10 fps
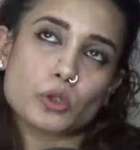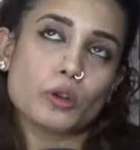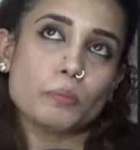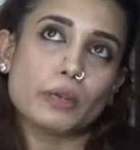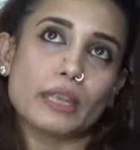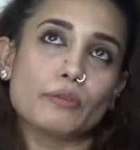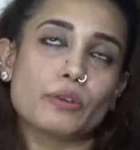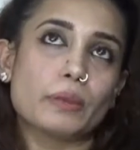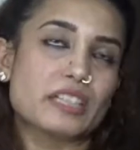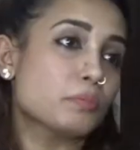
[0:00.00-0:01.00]
short break
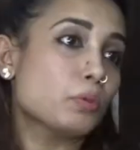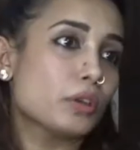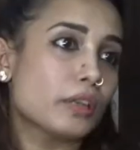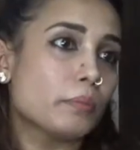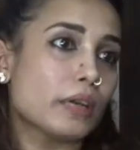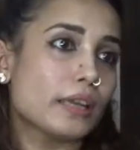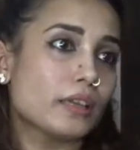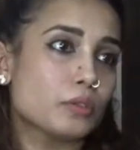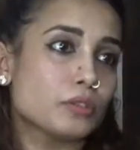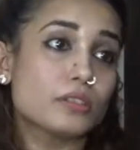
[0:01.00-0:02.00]
from export and
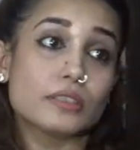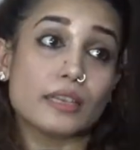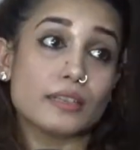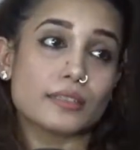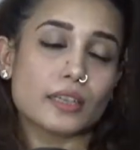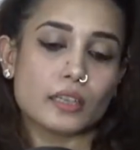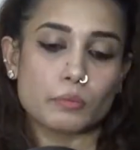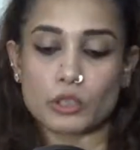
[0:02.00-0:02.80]
buying houses in designing,